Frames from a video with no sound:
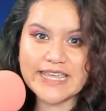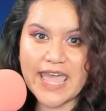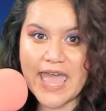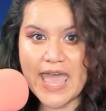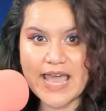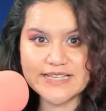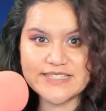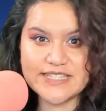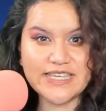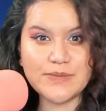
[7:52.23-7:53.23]
cast
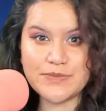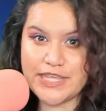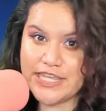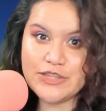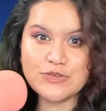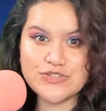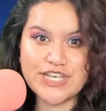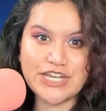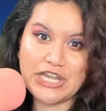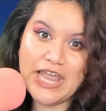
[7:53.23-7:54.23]
to keep the
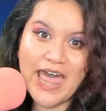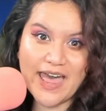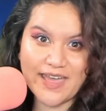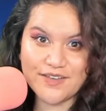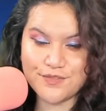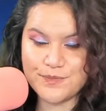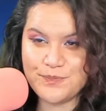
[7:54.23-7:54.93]
Enochian alive?